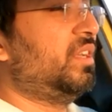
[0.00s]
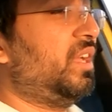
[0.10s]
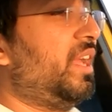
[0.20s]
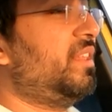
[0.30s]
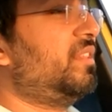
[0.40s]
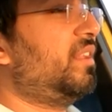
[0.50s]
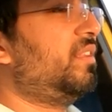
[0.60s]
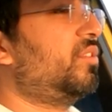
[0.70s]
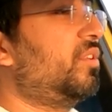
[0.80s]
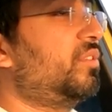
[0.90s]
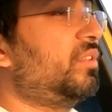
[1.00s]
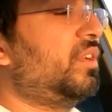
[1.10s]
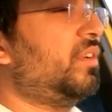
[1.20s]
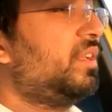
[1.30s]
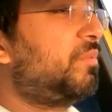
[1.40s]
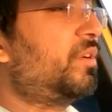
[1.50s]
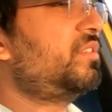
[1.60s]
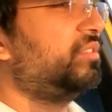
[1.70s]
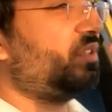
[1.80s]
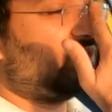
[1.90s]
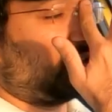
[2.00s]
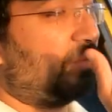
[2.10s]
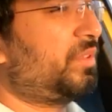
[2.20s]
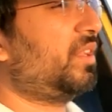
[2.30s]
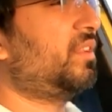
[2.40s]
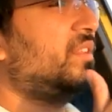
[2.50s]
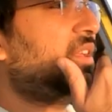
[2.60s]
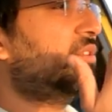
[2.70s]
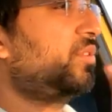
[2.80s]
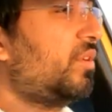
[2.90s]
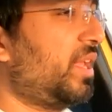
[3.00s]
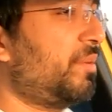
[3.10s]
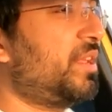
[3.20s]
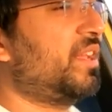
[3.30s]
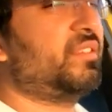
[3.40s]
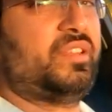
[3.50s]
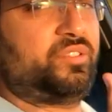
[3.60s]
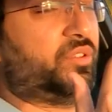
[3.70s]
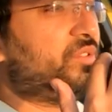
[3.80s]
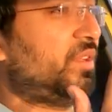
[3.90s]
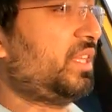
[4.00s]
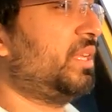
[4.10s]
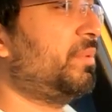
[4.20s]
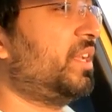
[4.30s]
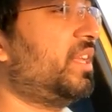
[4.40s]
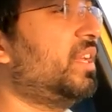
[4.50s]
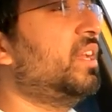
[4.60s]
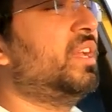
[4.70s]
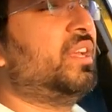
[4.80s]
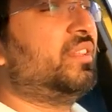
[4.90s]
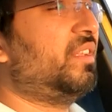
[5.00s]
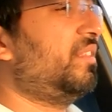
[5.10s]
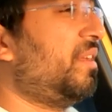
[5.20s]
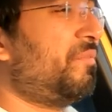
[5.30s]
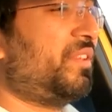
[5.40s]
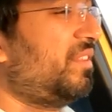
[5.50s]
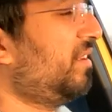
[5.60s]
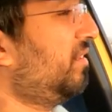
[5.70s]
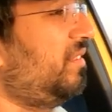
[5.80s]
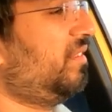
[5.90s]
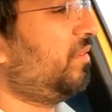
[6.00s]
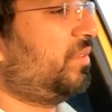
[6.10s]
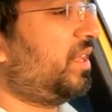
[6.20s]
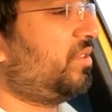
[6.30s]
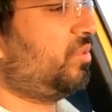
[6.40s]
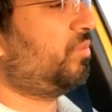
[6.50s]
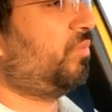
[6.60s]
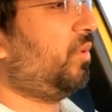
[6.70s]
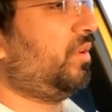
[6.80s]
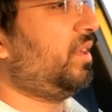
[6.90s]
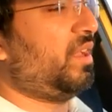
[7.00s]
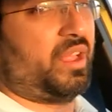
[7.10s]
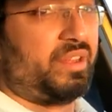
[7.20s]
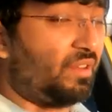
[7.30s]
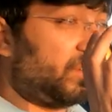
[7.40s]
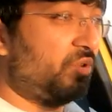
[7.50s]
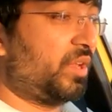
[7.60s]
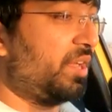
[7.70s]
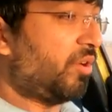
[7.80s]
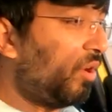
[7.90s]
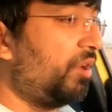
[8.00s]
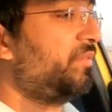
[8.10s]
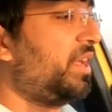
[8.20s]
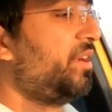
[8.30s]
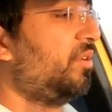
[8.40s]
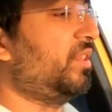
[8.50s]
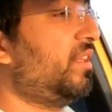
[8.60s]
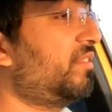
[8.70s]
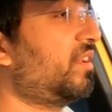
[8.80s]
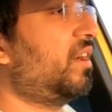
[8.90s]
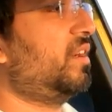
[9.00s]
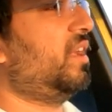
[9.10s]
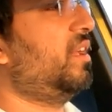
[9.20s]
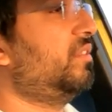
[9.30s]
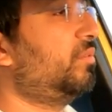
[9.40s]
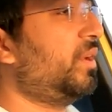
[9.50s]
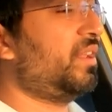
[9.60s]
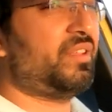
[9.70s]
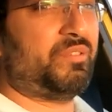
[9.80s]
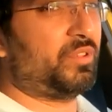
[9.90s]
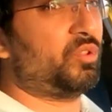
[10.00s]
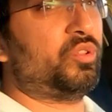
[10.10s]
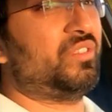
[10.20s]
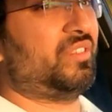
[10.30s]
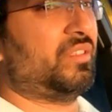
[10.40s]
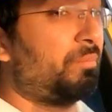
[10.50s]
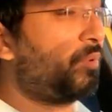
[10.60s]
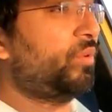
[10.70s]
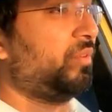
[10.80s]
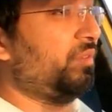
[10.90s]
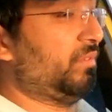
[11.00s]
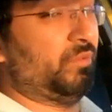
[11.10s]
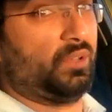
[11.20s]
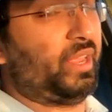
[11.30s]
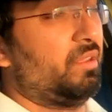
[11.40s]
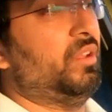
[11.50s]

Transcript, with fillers: and there is also the emergency stop signal. There is also ABS, there is also EBD. There is every single system that you want, and you get all of that on this car as well. Even though this is a like a